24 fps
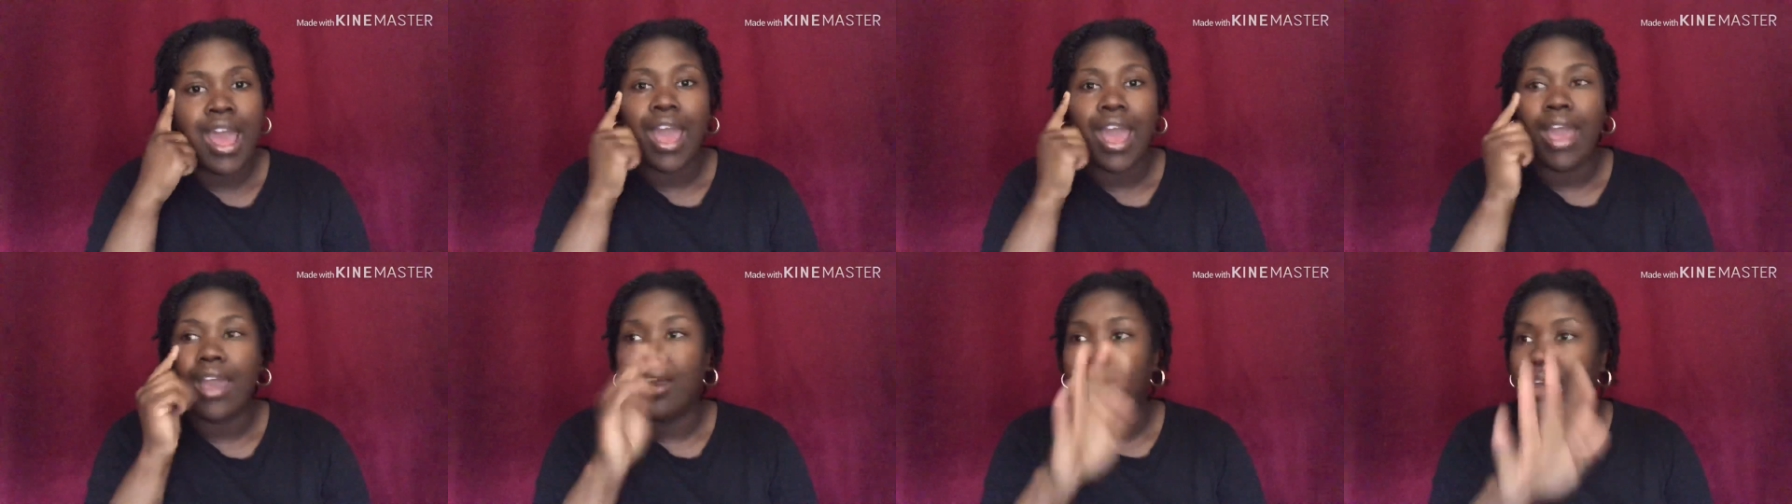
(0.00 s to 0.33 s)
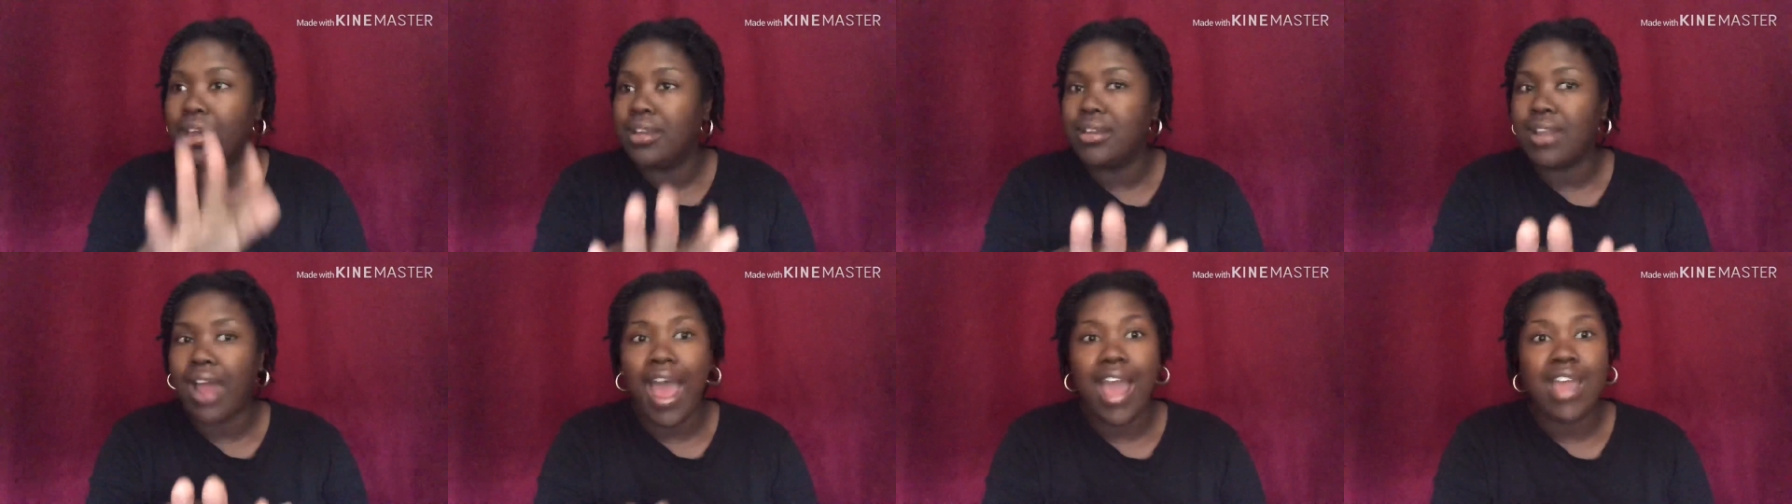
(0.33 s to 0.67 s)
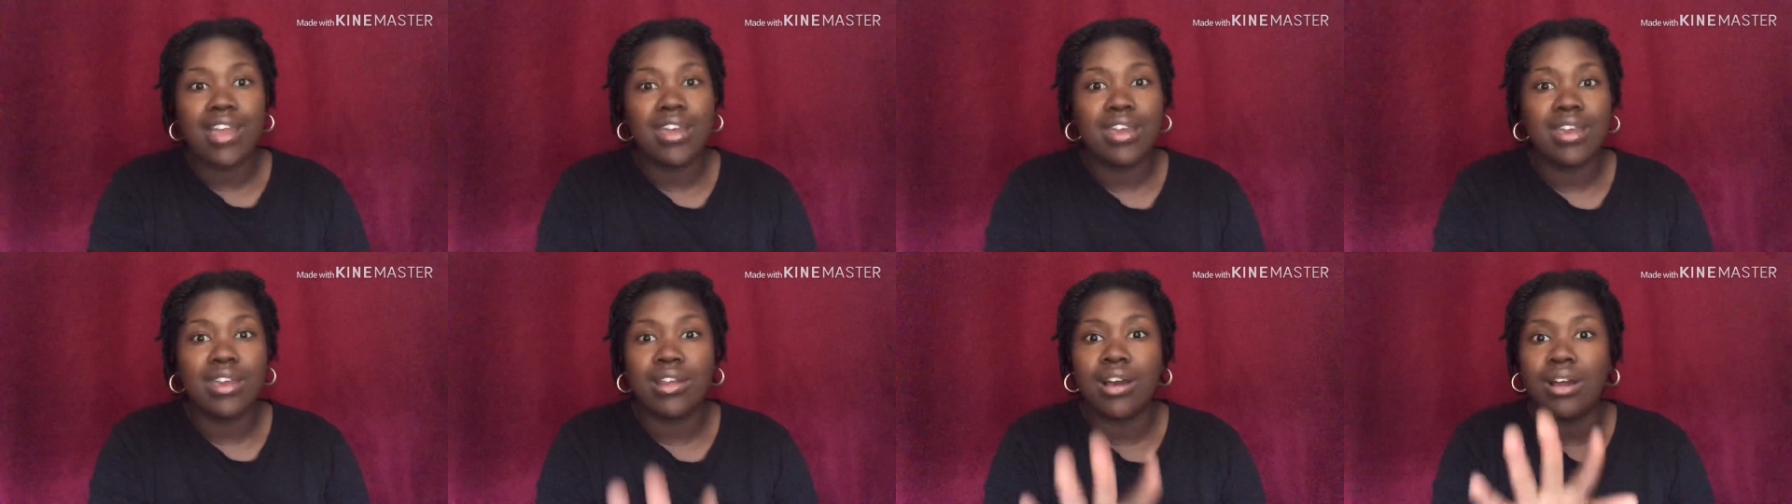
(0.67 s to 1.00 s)
And I
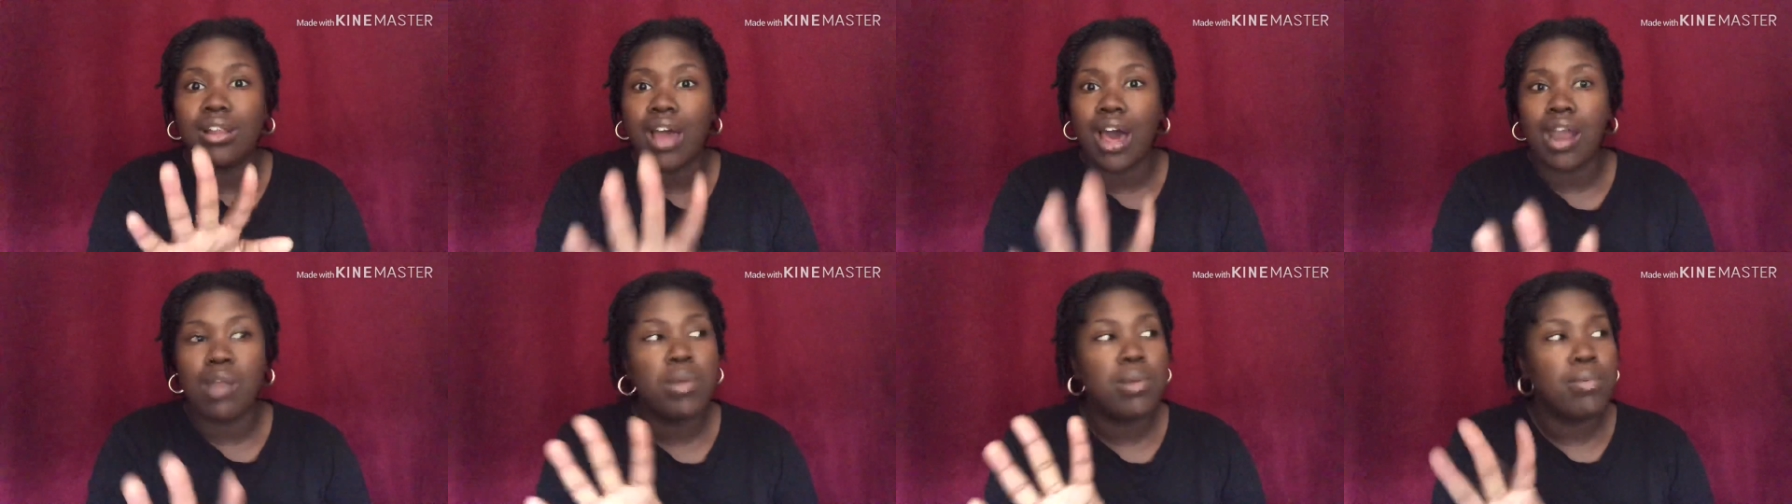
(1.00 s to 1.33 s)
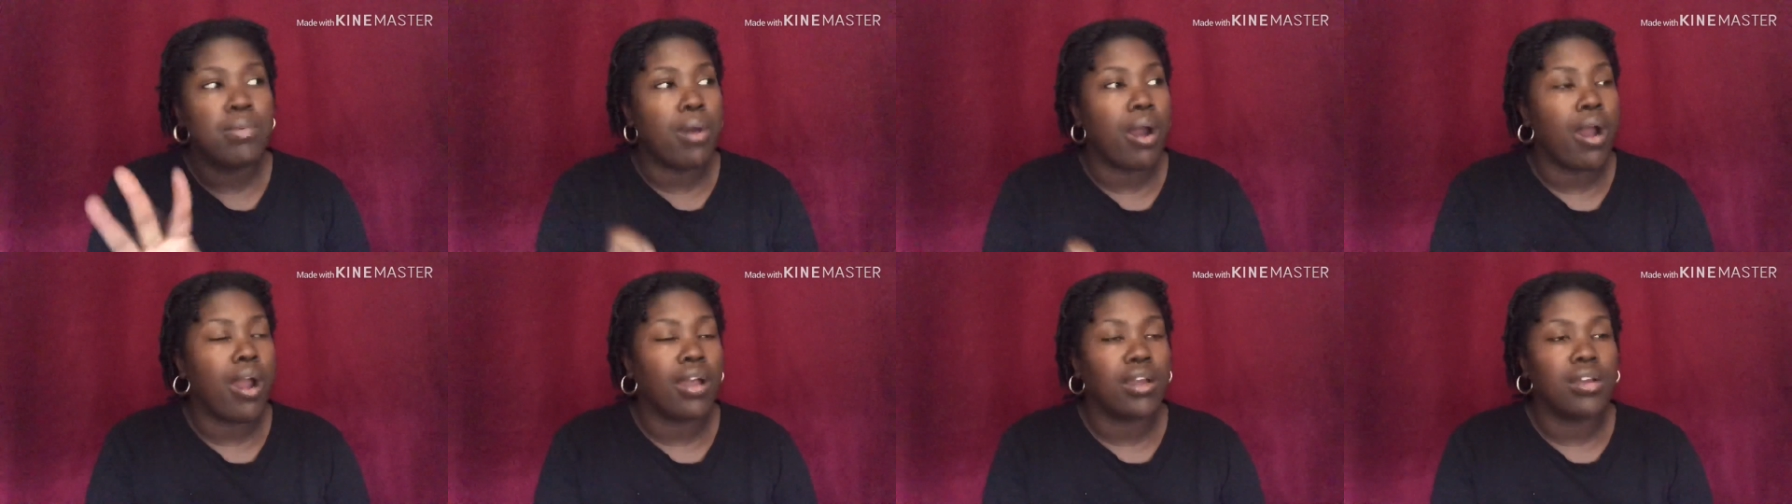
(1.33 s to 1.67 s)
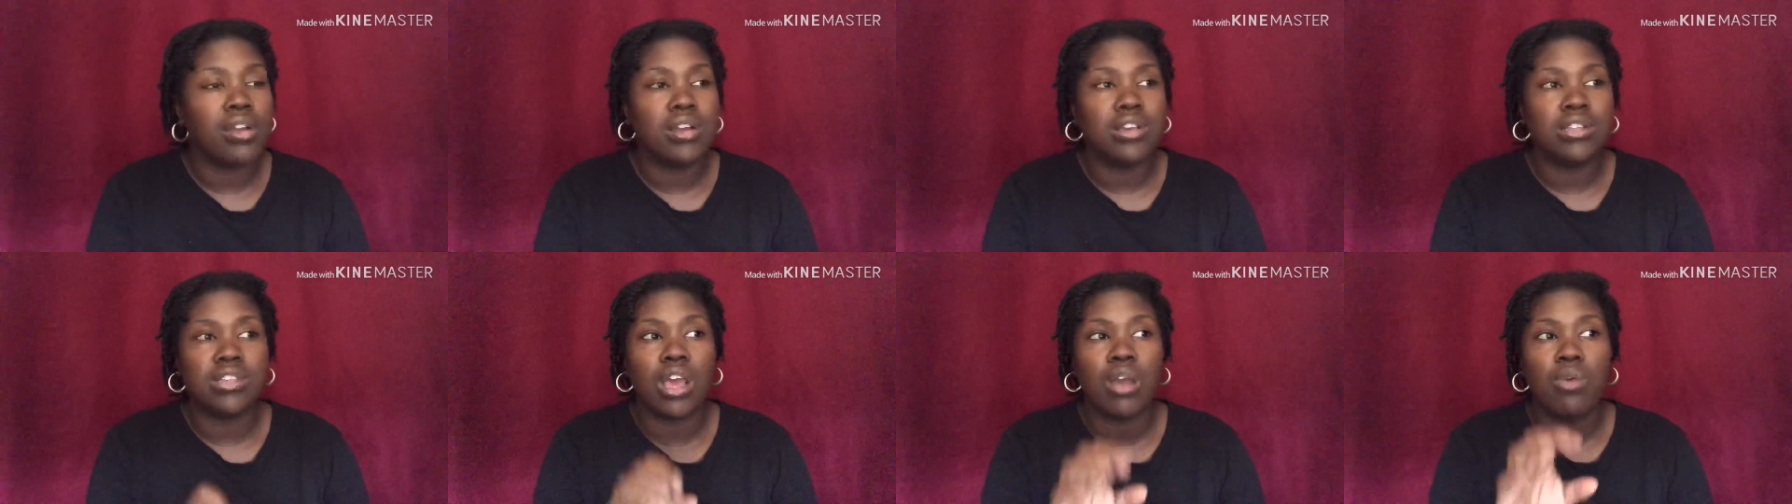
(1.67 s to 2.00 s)
get a lot of people
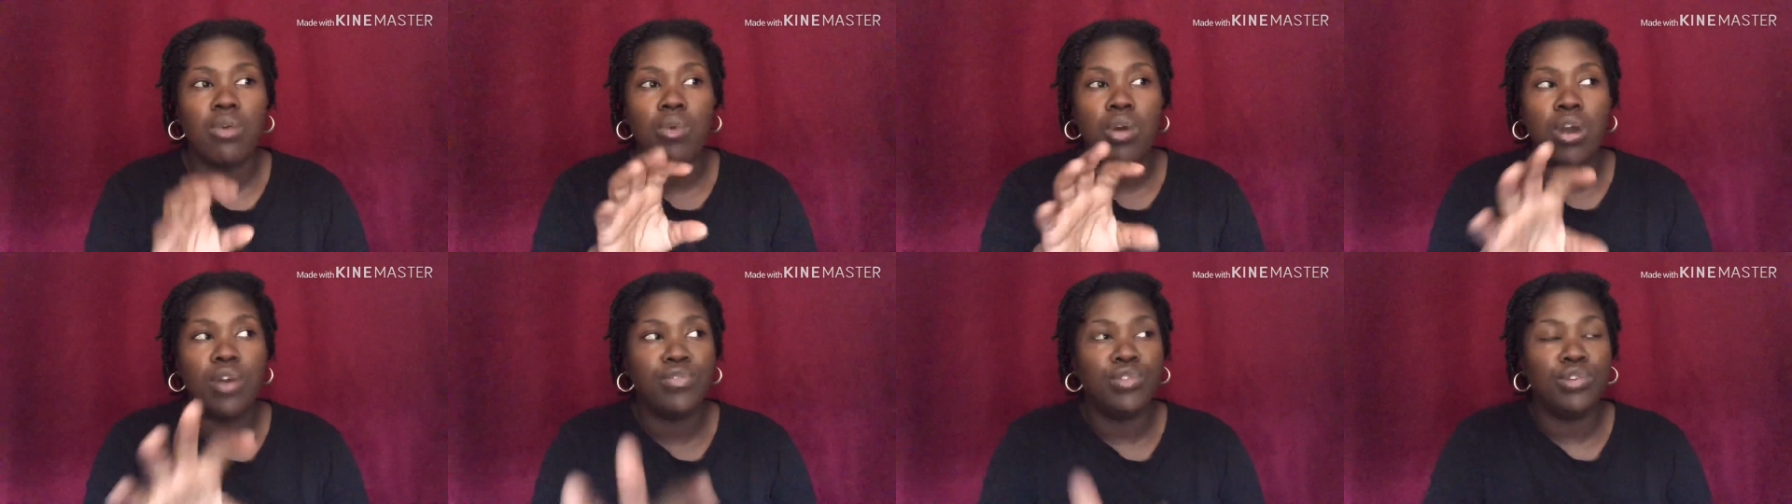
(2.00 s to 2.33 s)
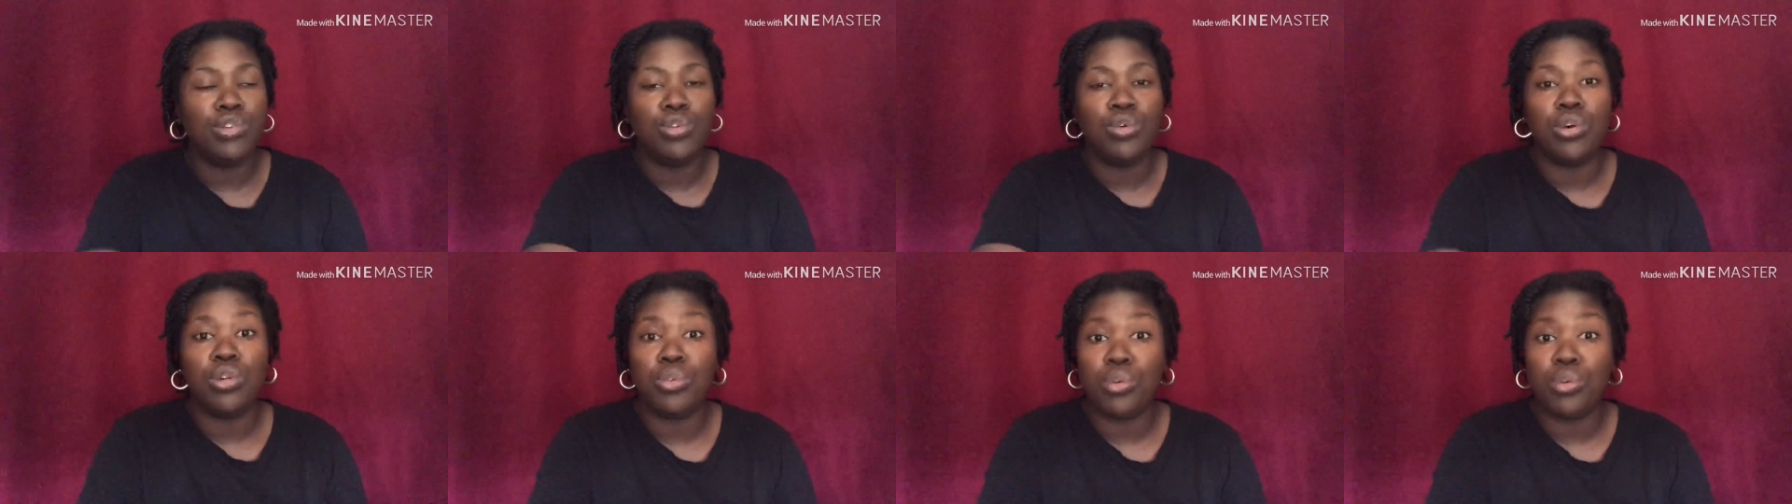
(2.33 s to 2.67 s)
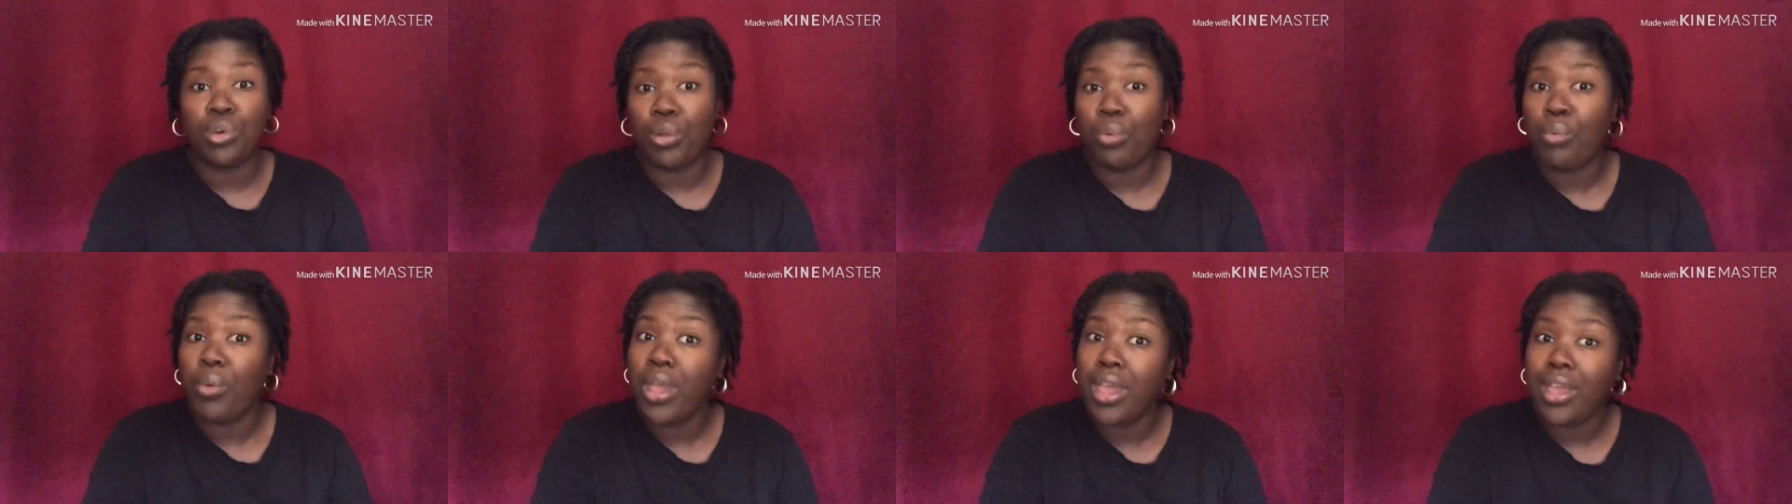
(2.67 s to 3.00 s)
arguing and say, well, if you do it during
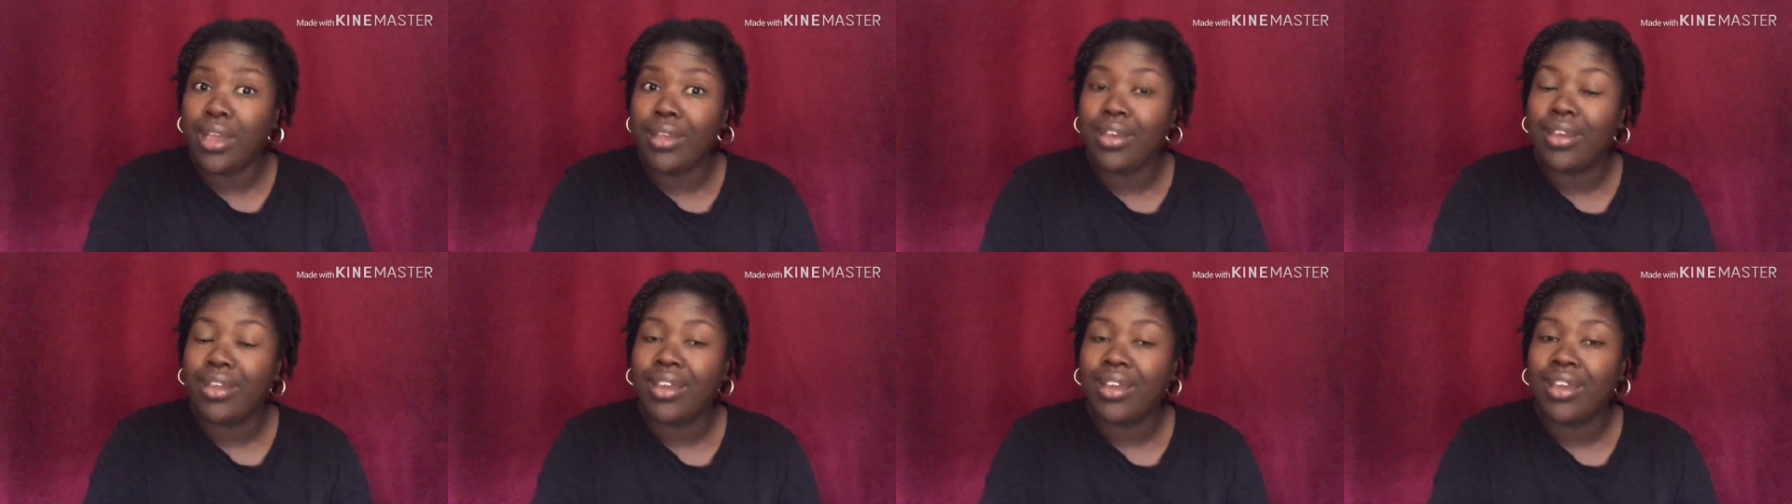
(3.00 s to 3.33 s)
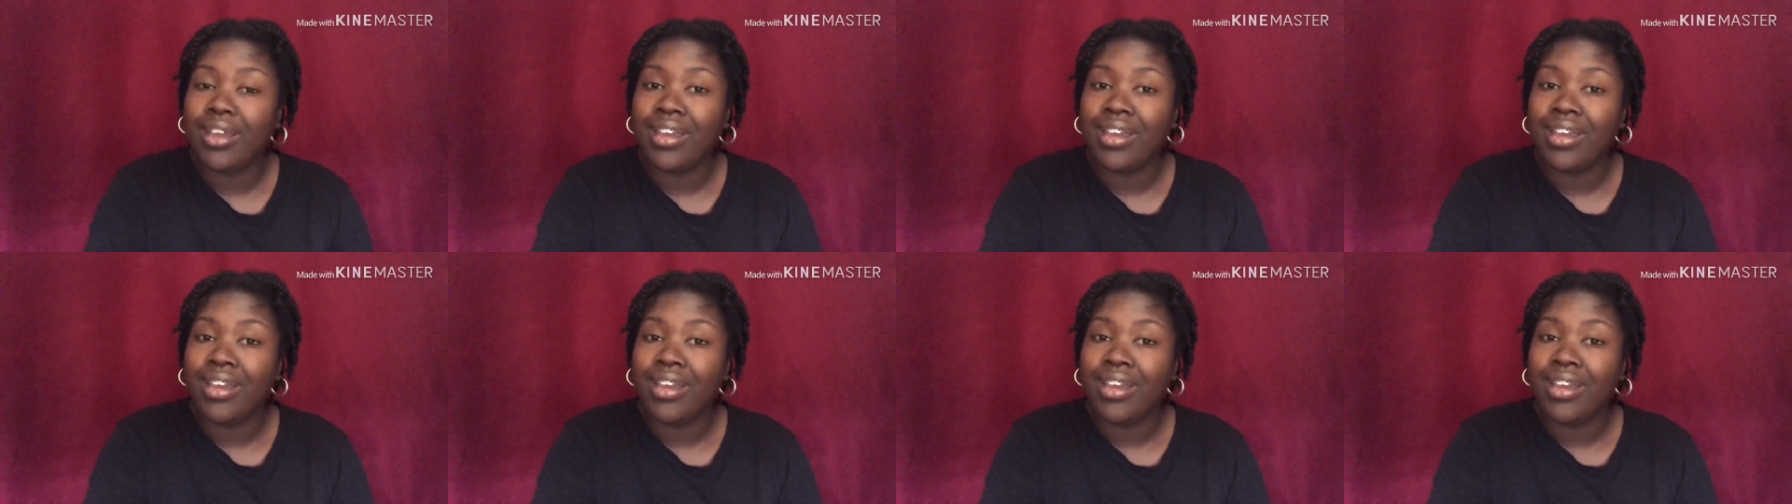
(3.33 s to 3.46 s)
the week,